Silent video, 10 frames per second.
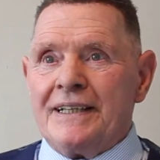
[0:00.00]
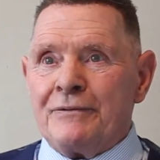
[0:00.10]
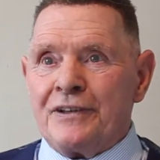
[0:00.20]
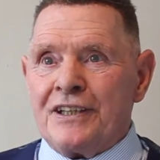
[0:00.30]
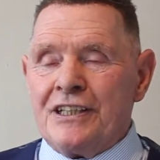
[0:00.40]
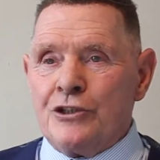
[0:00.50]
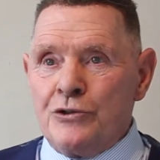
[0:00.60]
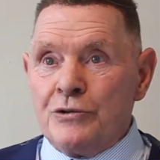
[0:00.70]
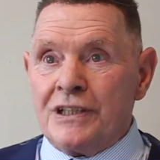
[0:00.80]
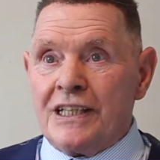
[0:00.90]
within
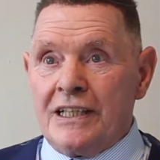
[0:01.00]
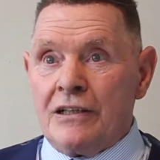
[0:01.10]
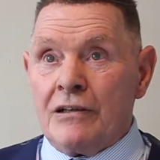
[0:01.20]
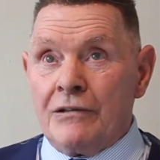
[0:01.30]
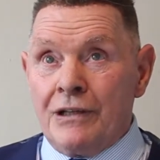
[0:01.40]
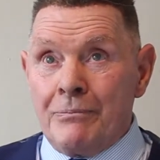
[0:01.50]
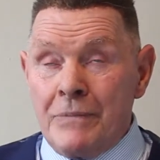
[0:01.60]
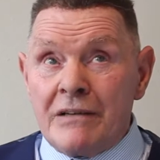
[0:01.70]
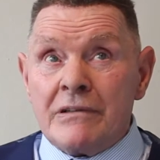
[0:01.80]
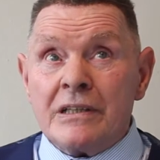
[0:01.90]
the UK, in
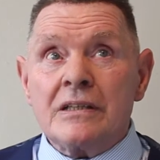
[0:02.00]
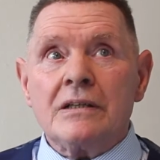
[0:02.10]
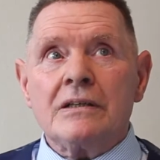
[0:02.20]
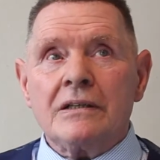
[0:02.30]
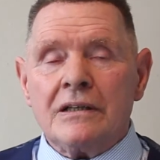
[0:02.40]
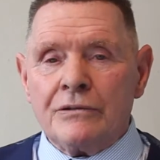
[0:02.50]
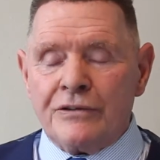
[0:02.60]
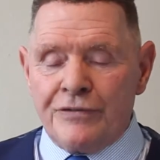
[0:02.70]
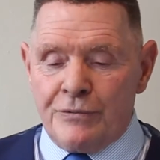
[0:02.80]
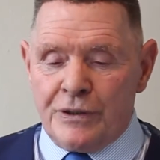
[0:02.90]
America, and
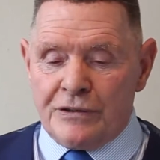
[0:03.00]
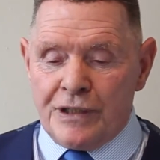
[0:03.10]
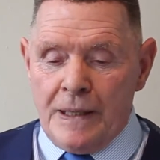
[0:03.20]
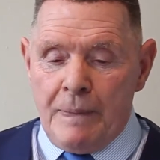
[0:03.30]
over the world.